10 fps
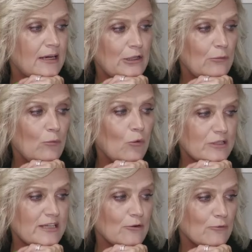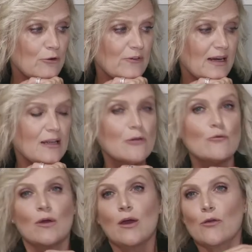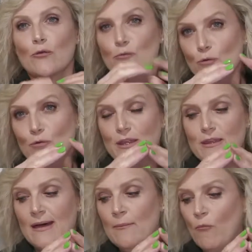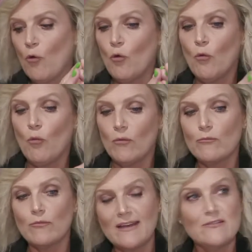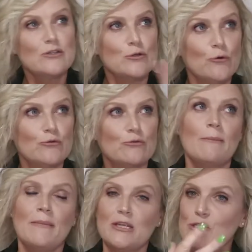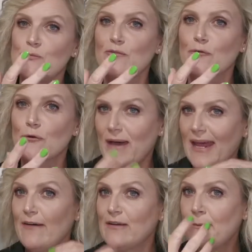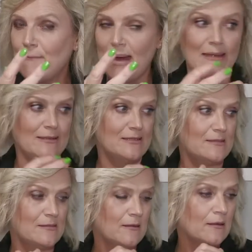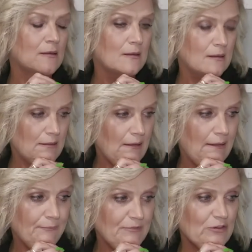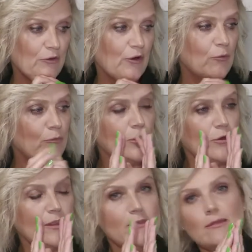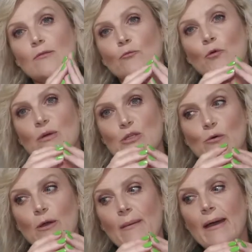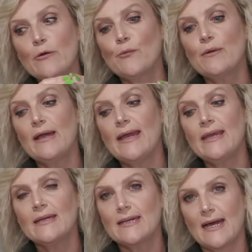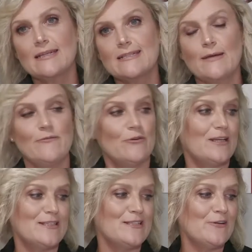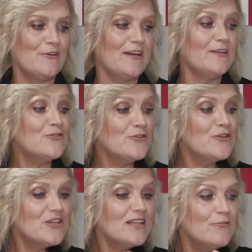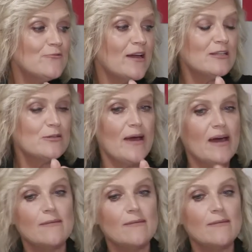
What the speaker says: you're wanting a roof colour, look, the rule of thumb, or as I talked or I mentioned before about having balance. So, you know, when we talk about creating a colour scheme for an exterior, it's usually around about